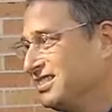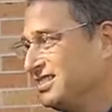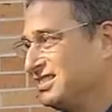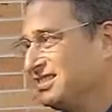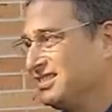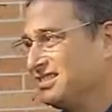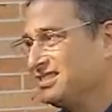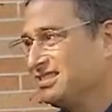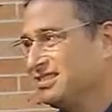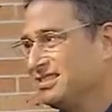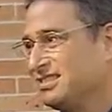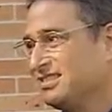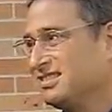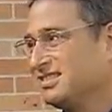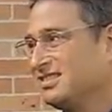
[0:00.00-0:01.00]

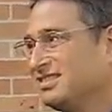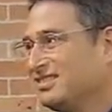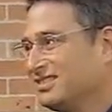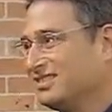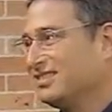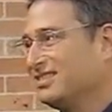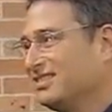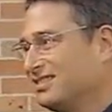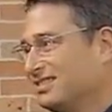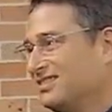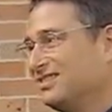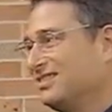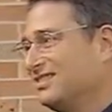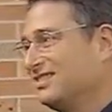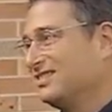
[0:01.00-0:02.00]

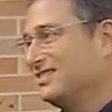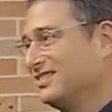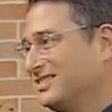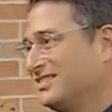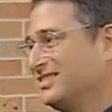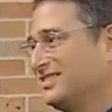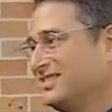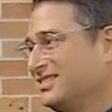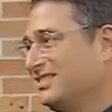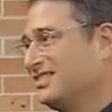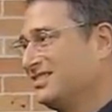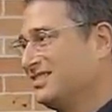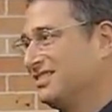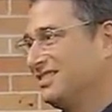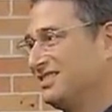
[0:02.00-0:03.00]

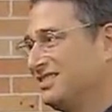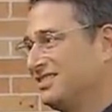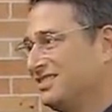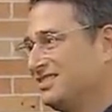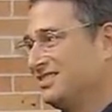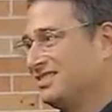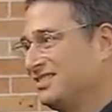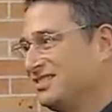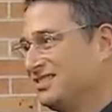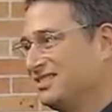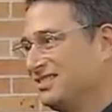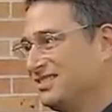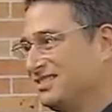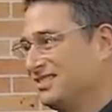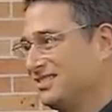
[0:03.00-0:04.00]

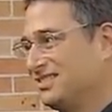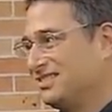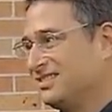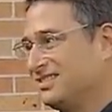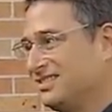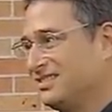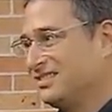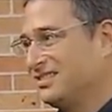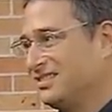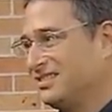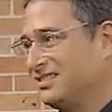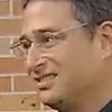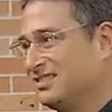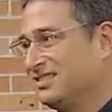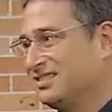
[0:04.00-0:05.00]

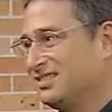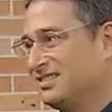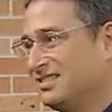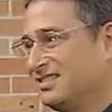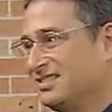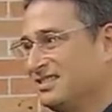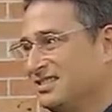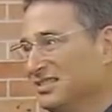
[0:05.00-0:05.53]
No words are spoken by the person on screen.